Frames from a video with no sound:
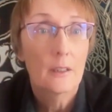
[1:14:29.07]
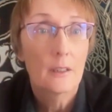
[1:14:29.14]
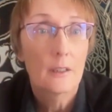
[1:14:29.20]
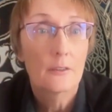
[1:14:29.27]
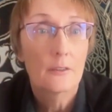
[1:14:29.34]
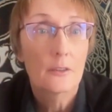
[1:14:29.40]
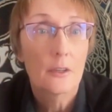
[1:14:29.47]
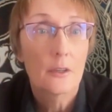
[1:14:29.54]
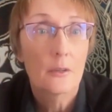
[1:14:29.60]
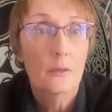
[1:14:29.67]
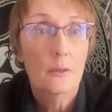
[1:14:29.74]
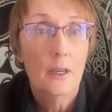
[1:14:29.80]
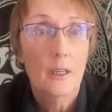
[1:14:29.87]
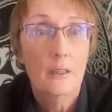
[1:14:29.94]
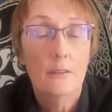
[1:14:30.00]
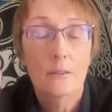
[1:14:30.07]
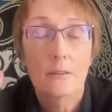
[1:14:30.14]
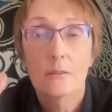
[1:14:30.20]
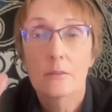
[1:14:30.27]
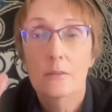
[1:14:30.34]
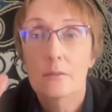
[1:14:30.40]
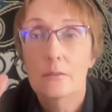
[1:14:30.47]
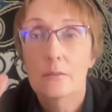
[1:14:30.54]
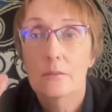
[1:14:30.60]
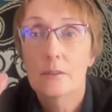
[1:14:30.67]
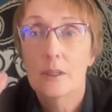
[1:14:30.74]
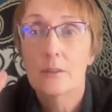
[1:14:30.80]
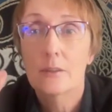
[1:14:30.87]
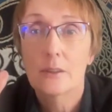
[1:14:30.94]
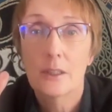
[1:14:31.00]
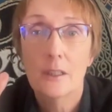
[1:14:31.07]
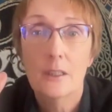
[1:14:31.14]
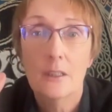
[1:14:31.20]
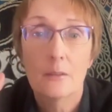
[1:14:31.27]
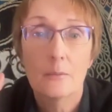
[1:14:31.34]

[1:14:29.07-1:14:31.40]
And so like in thinking